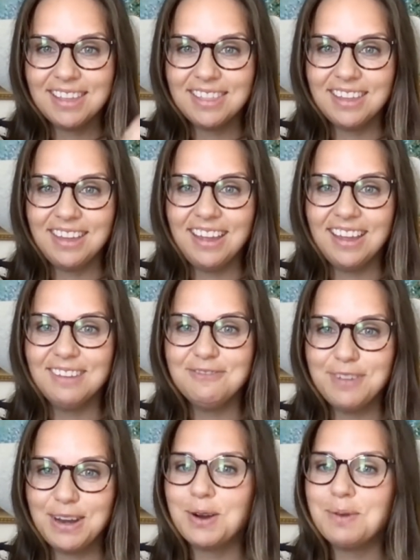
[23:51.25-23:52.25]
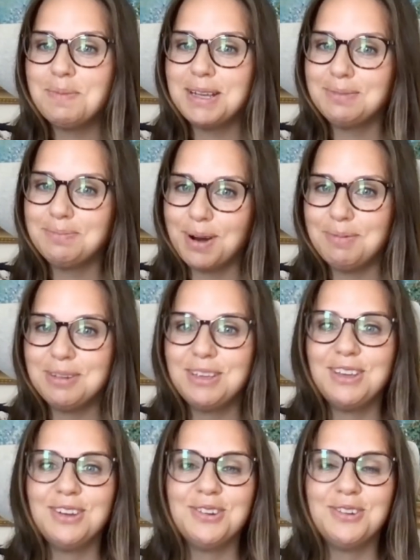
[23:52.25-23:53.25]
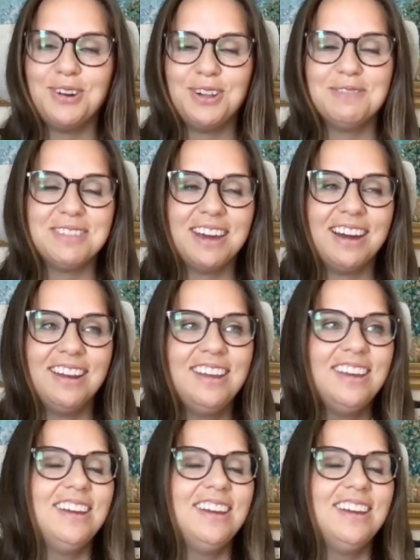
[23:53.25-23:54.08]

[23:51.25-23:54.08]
the vinegar-based barbecue, all of that.